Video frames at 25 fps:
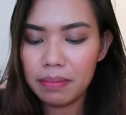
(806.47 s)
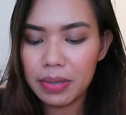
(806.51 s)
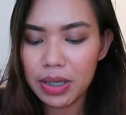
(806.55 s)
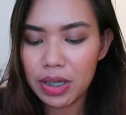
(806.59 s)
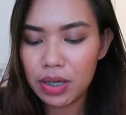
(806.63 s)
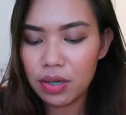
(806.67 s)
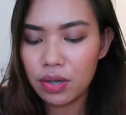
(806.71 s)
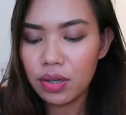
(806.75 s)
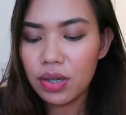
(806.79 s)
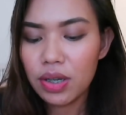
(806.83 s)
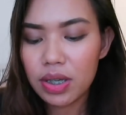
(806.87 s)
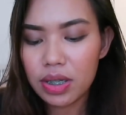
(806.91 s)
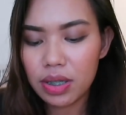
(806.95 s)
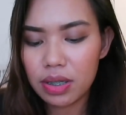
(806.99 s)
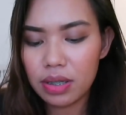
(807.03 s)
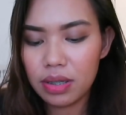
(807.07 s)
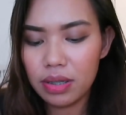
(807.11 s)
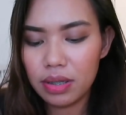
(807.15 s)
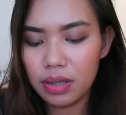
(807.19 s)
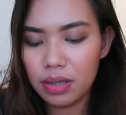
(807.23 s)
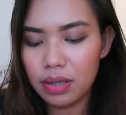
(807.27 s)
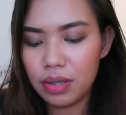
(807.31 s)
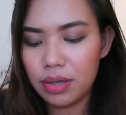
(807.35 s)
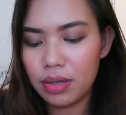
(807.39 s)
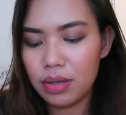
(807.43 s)
because,
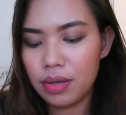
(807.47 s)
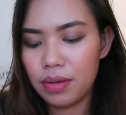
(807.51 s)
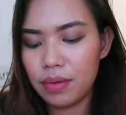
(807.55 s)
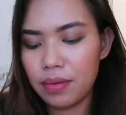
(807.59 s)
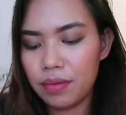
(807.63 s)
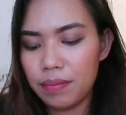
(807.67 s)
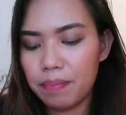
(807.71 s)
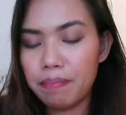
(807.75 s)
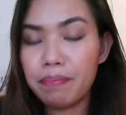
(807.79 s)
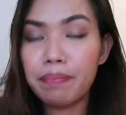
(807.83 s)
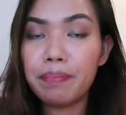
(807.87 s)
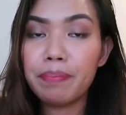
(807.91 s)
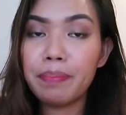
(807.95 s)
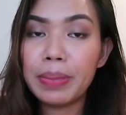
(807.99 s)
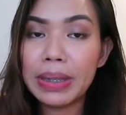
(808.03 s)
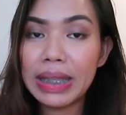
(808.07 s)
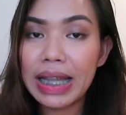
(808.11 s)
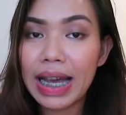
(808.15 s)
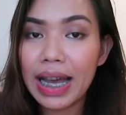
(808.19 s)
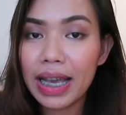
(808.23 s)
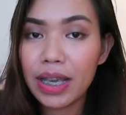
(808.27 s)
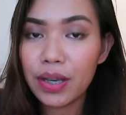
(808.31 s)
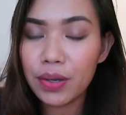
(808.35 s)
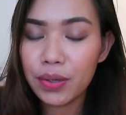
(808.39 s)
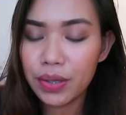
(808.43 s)
you know,
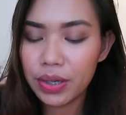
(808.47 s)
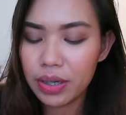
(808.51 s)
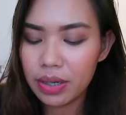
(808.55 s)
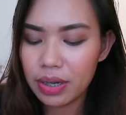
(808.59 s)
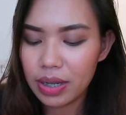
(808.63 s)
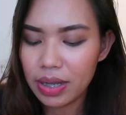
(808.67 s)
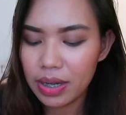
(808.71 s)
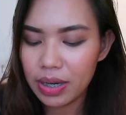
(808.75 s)
Padayon